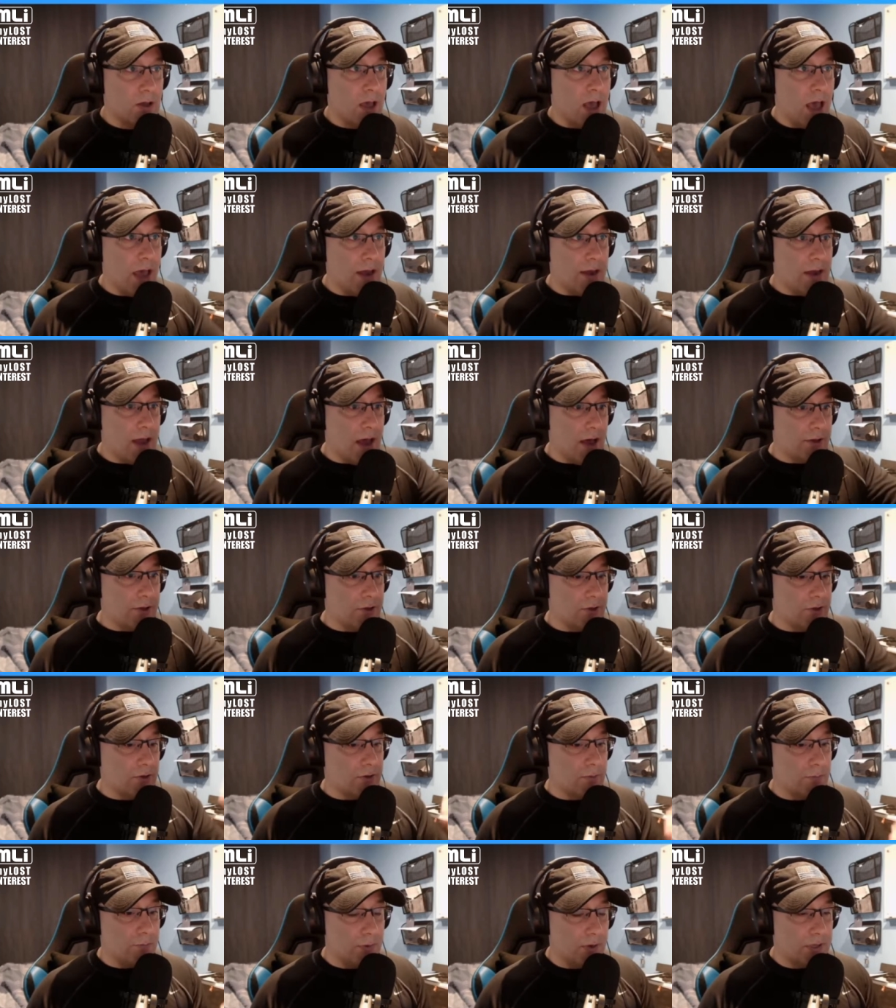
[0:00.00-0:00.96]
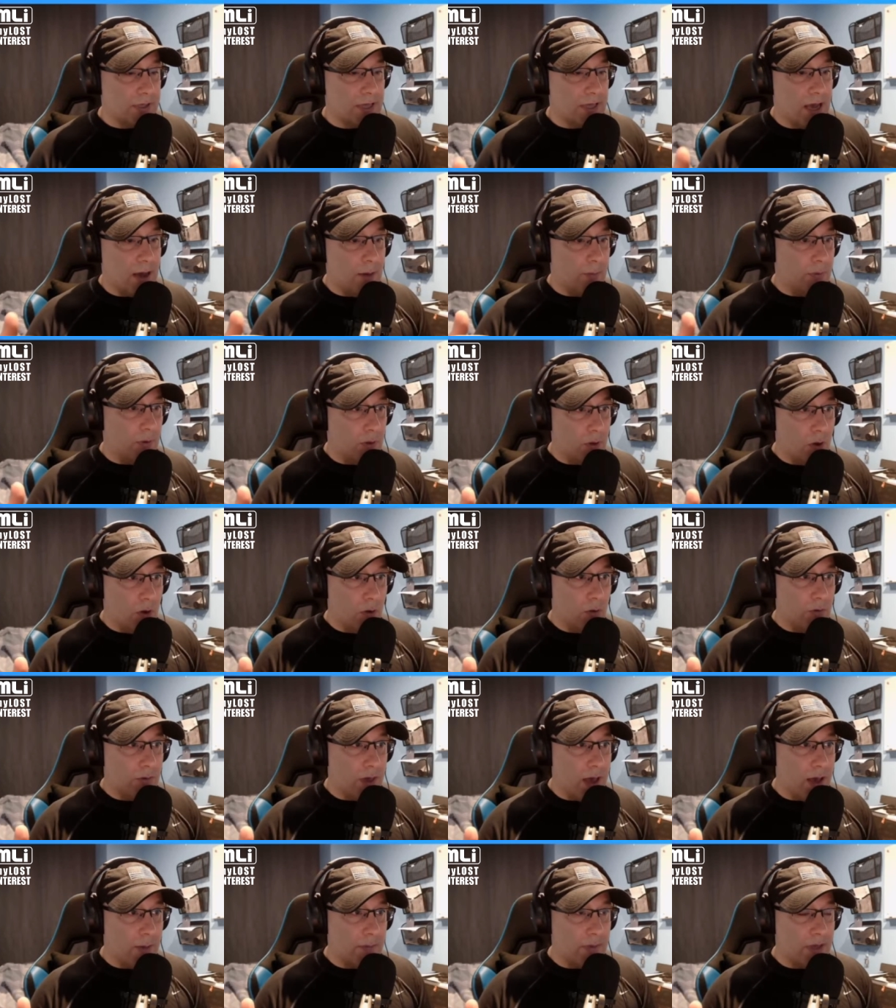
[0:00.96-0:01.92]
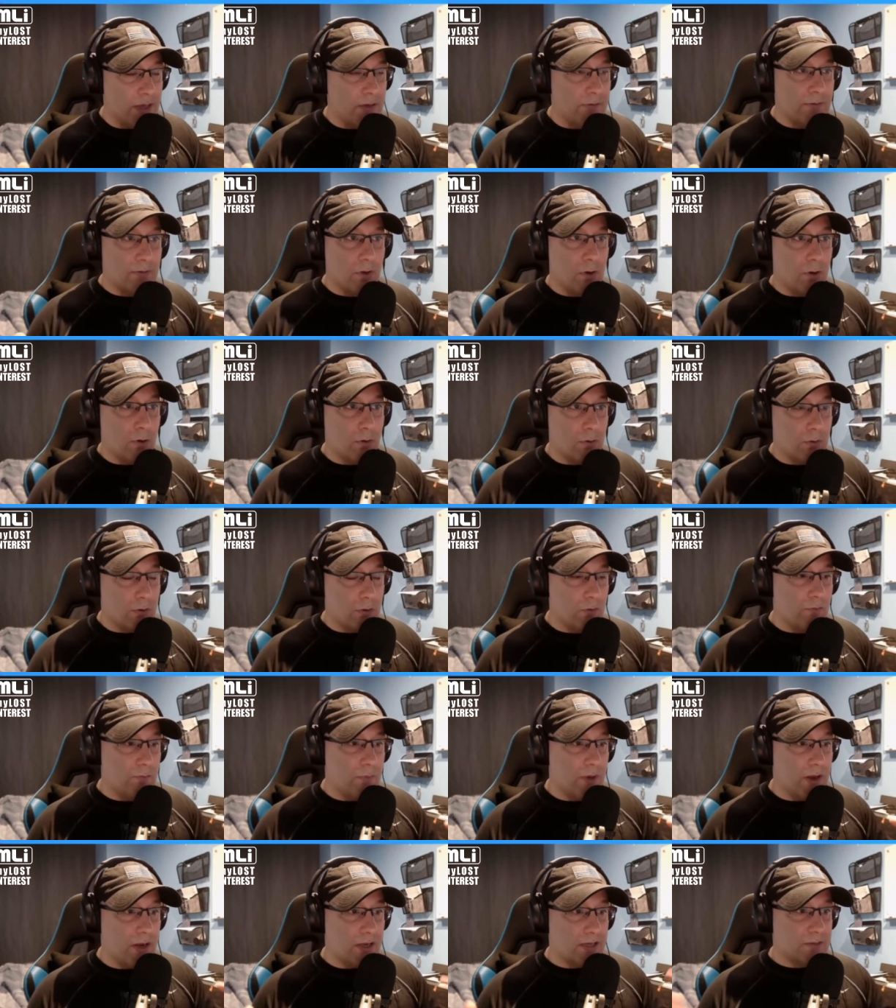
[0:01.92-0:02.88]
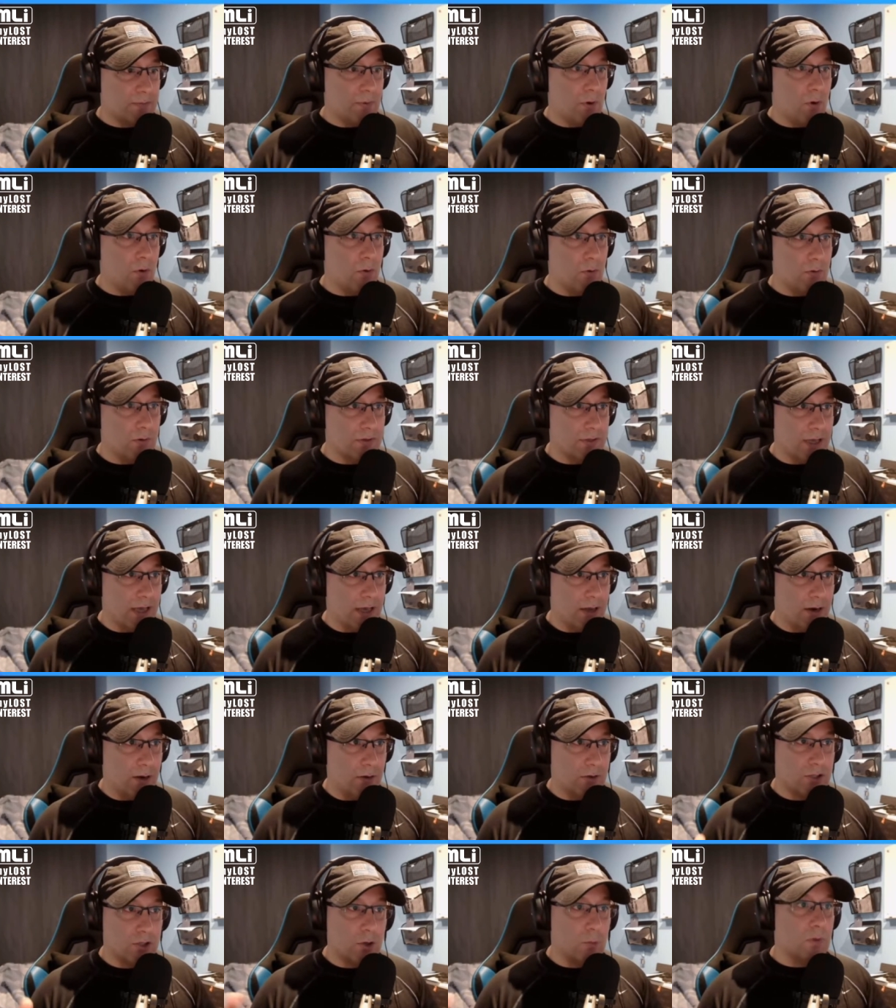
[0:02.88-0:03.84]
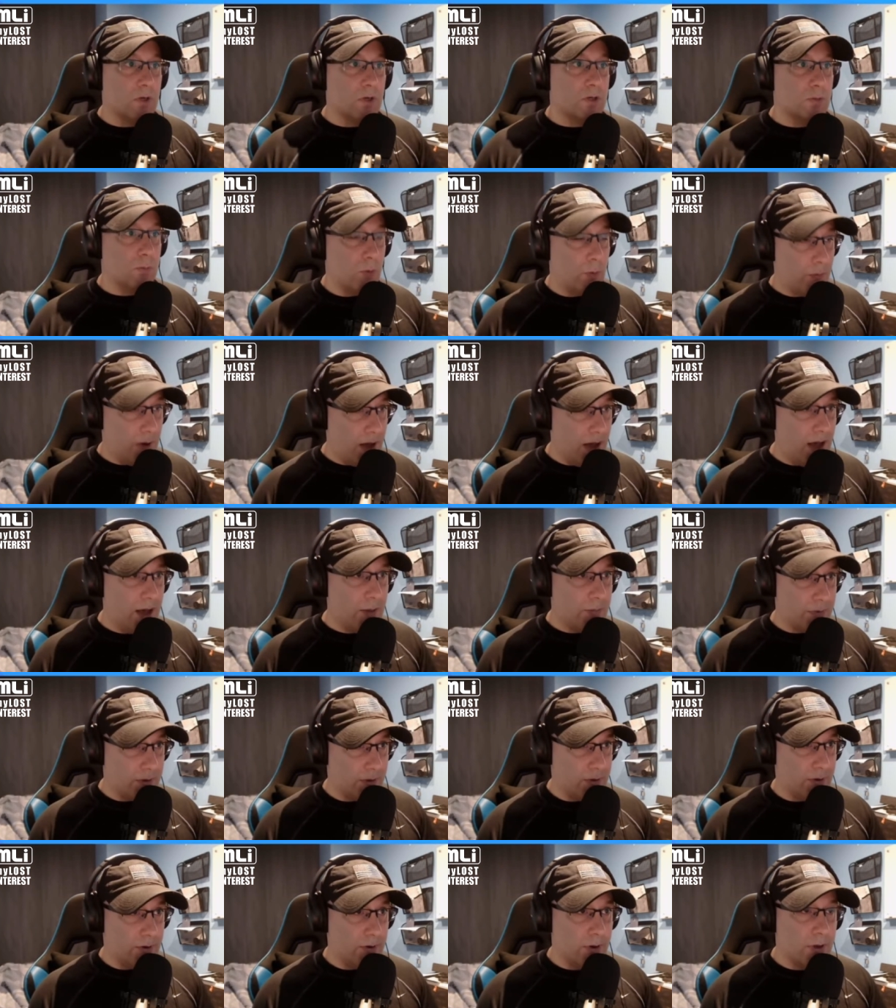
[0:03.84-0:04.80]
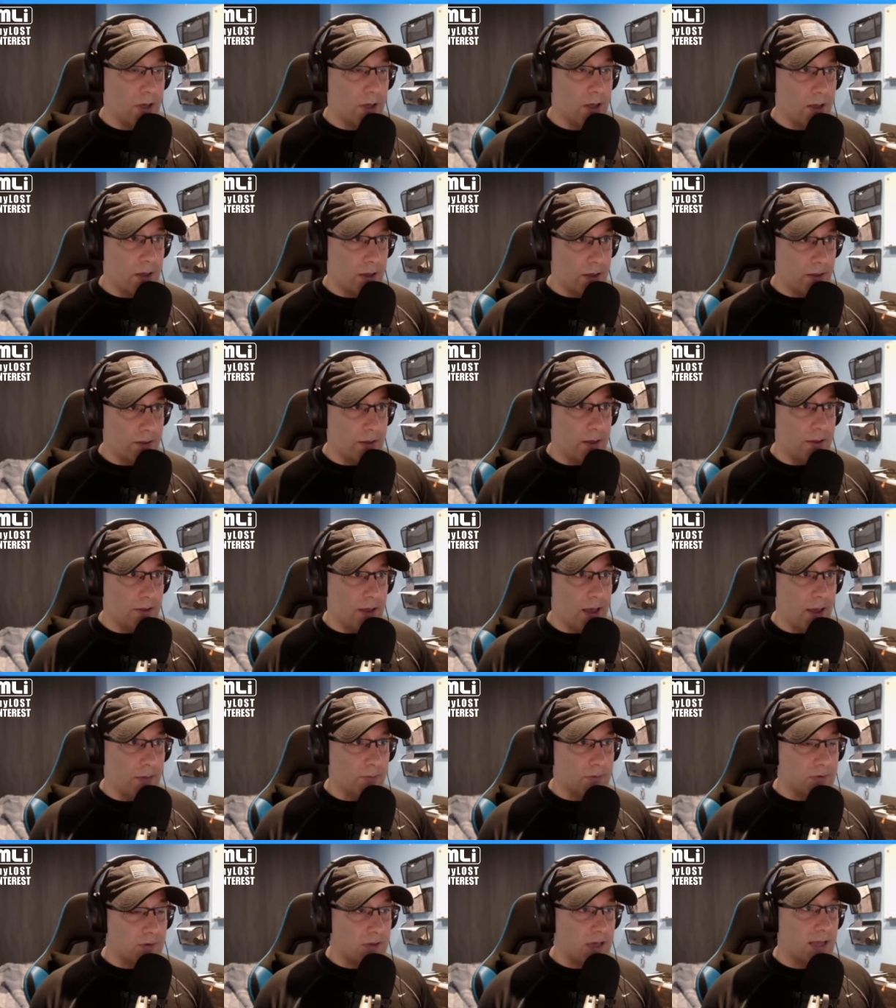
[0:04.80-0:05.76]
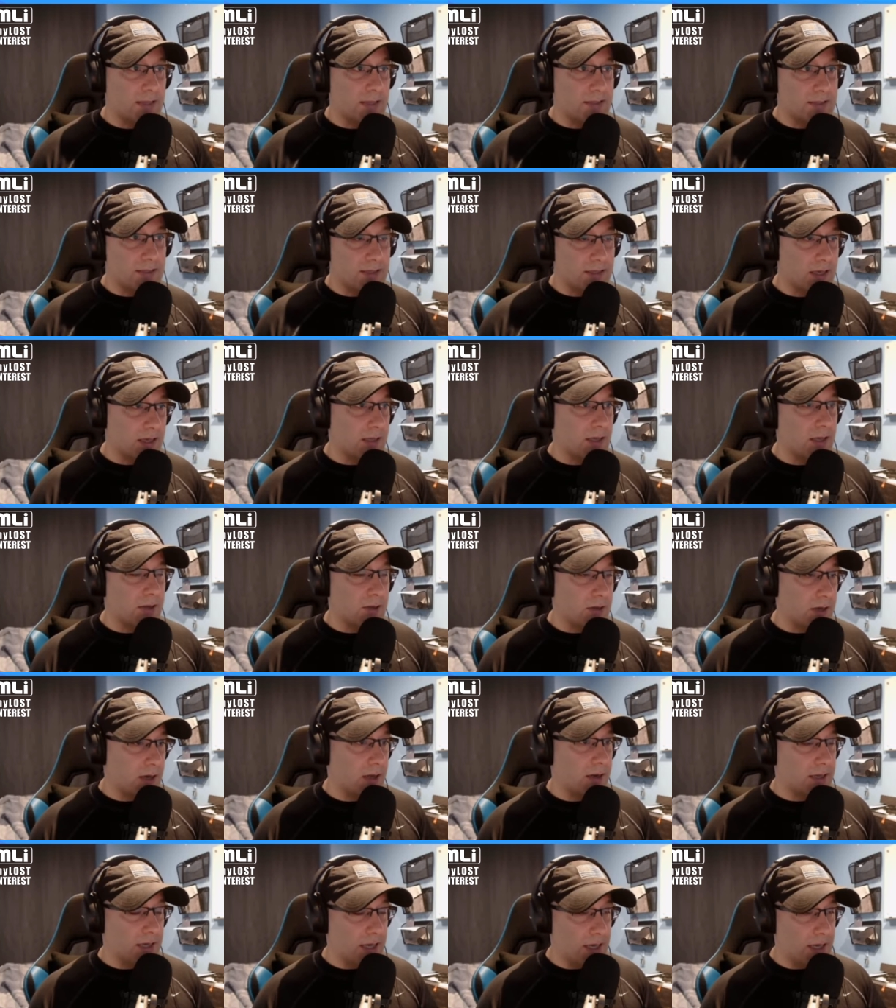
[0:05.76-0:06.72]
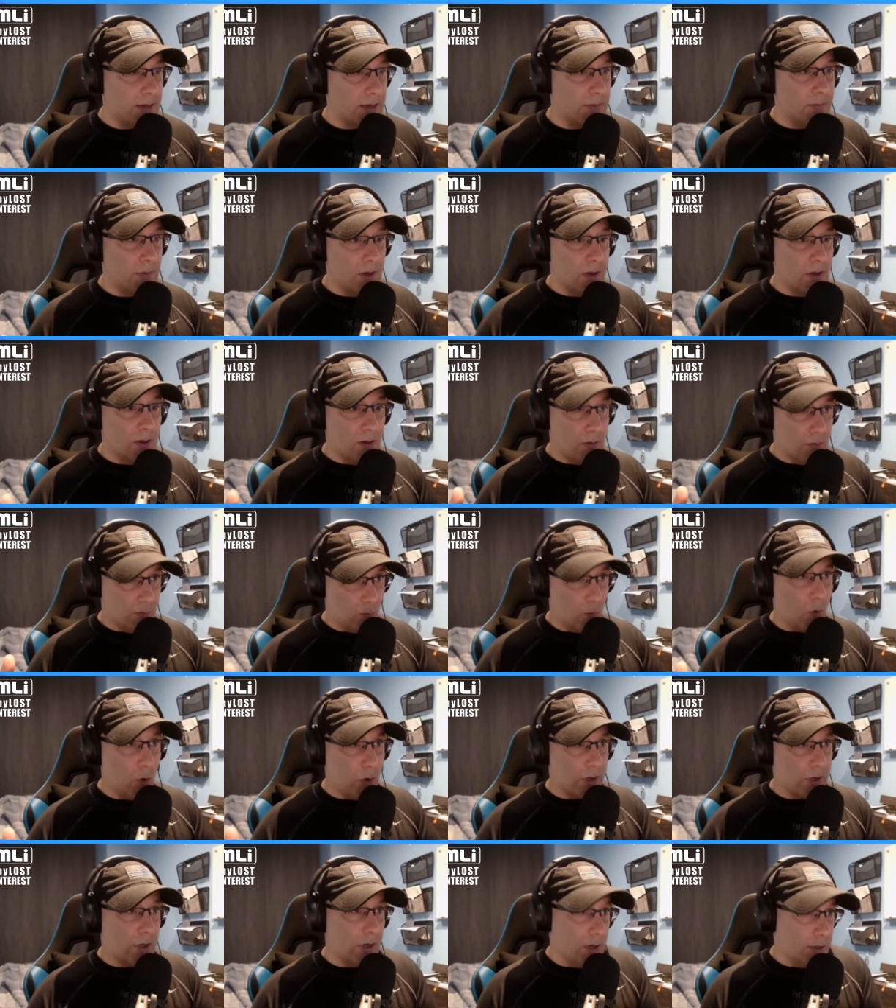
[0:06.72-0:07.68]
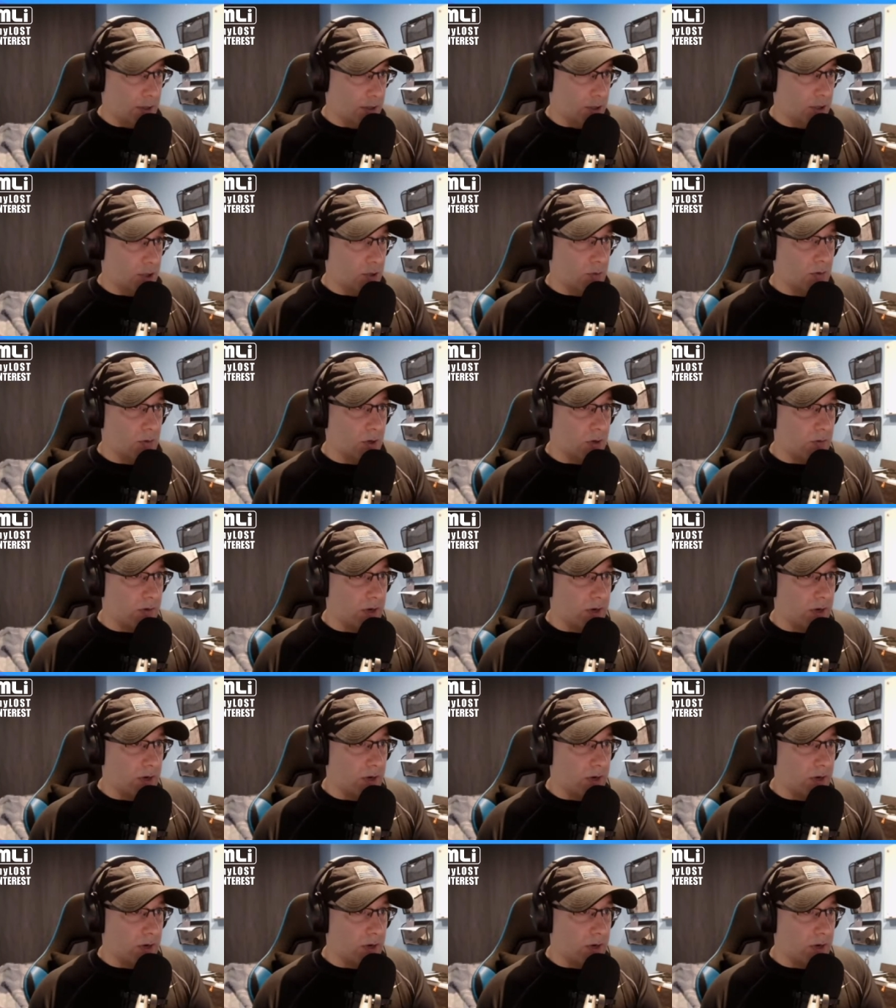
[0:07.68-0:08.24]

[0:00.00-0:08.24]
And now you're put down below them, even though you've been exposed and are so much more popular than them. So that's the thing that you got to keep working on. You're doing a great